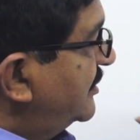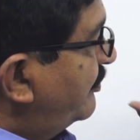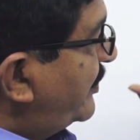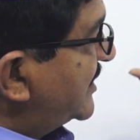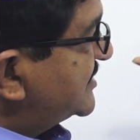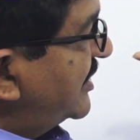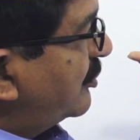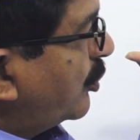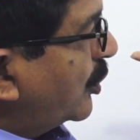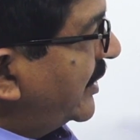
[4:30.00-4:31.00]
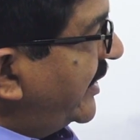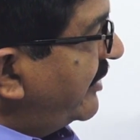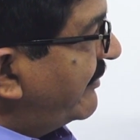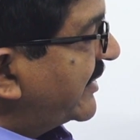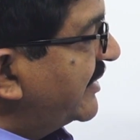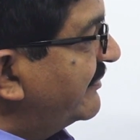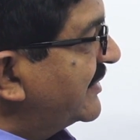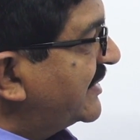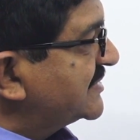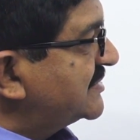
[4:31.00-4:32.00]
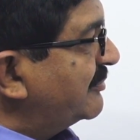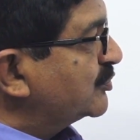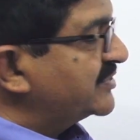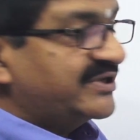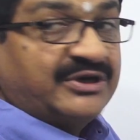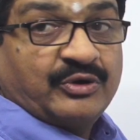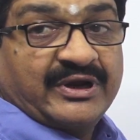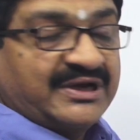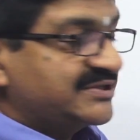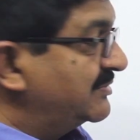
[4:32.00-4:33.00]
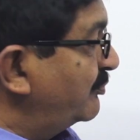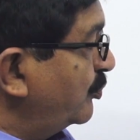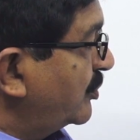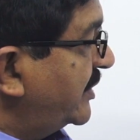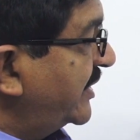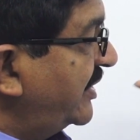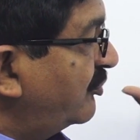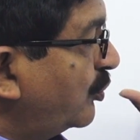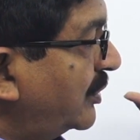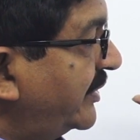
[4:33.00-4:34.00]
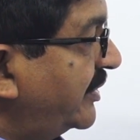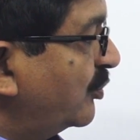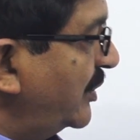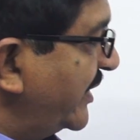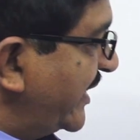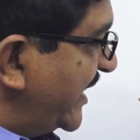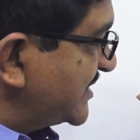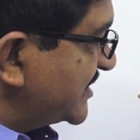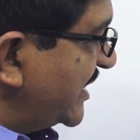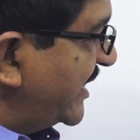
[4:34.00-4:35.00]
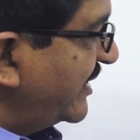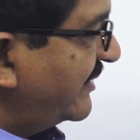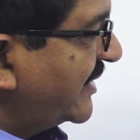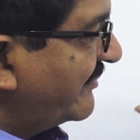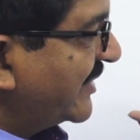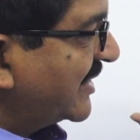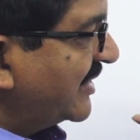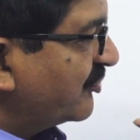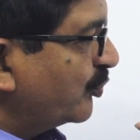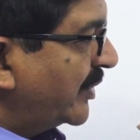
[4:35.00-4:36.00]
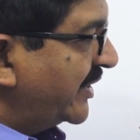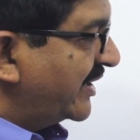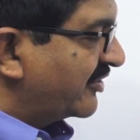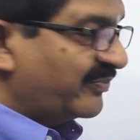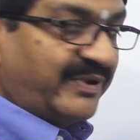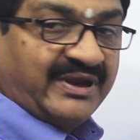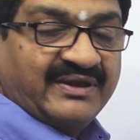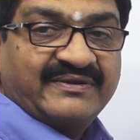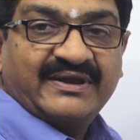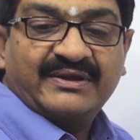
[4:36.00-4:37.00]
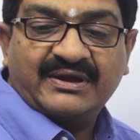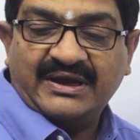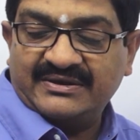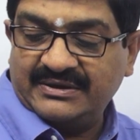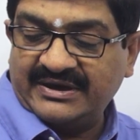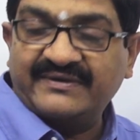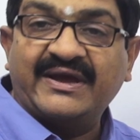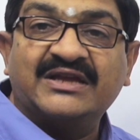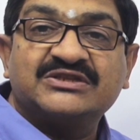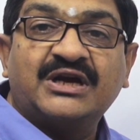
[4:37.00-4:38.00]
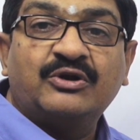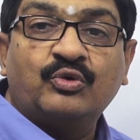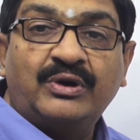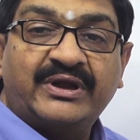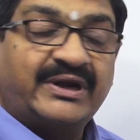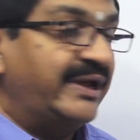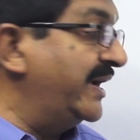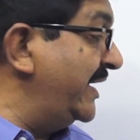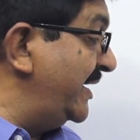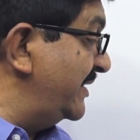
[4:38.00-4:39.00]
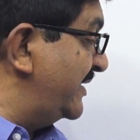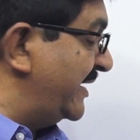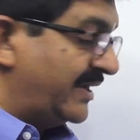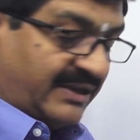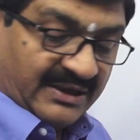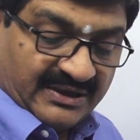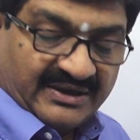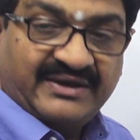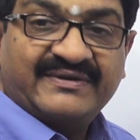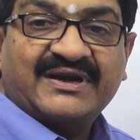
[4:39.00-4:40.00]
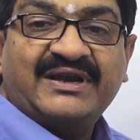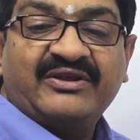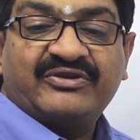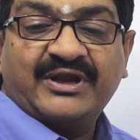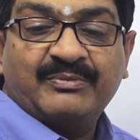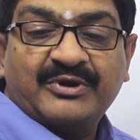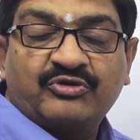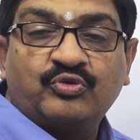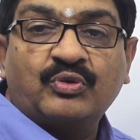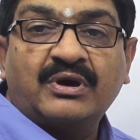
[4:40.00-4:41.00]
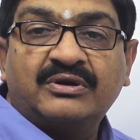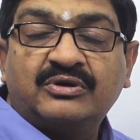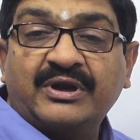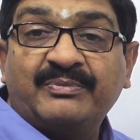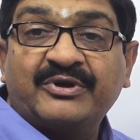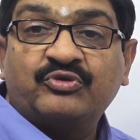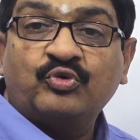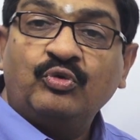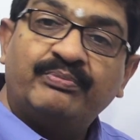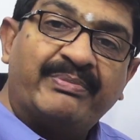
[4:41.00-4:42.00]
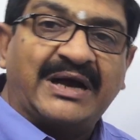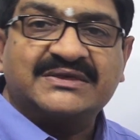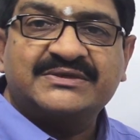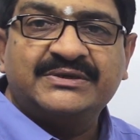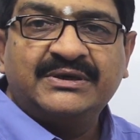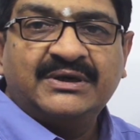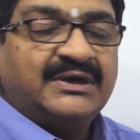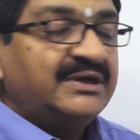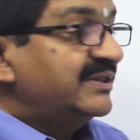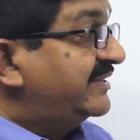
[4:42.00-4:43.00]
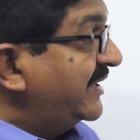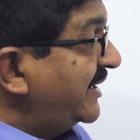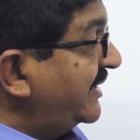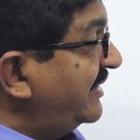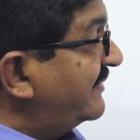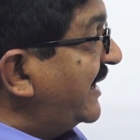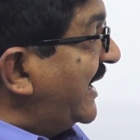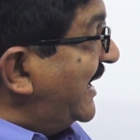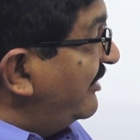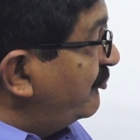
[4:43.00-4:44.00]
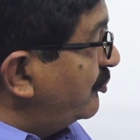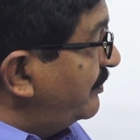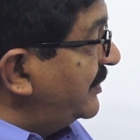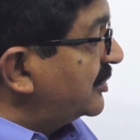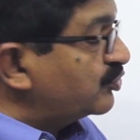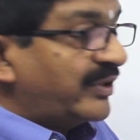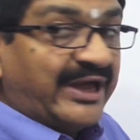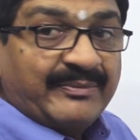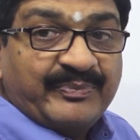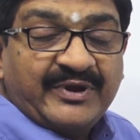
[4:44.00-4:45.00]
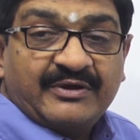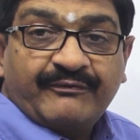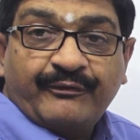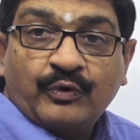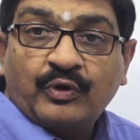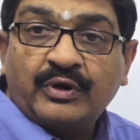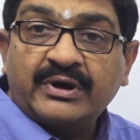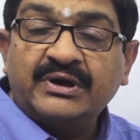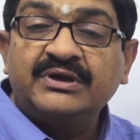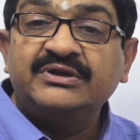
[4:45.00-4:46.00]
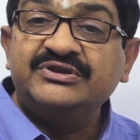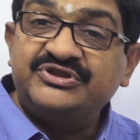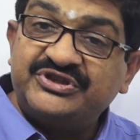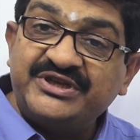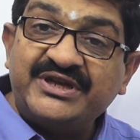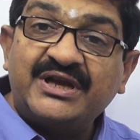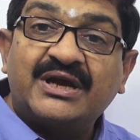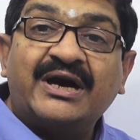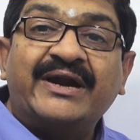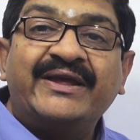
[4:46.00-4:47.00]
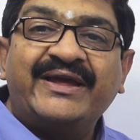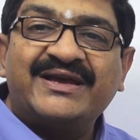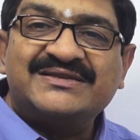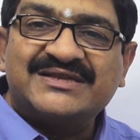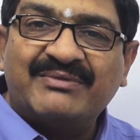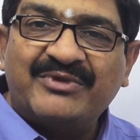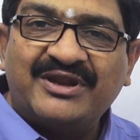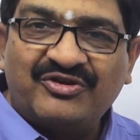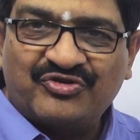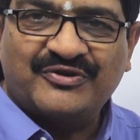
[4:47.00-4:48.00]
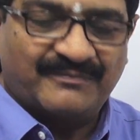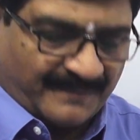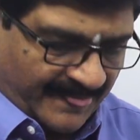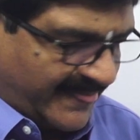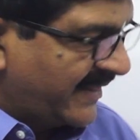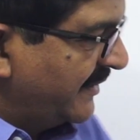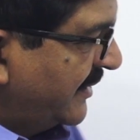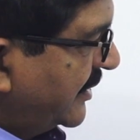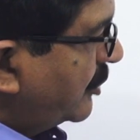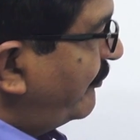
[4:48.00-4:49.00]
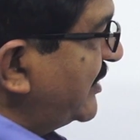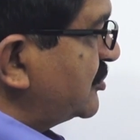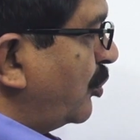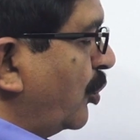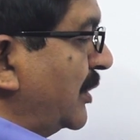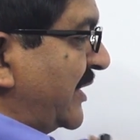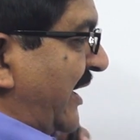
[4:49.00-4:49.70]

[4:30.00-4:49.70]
person is already working with a custom house agent or a custom broker, he is already holding H card, he is having at least 1 year experience as a H card holder, and then he is at least 10 plus 2 passed, then he is eligible to appear for G card examination. Now, once all the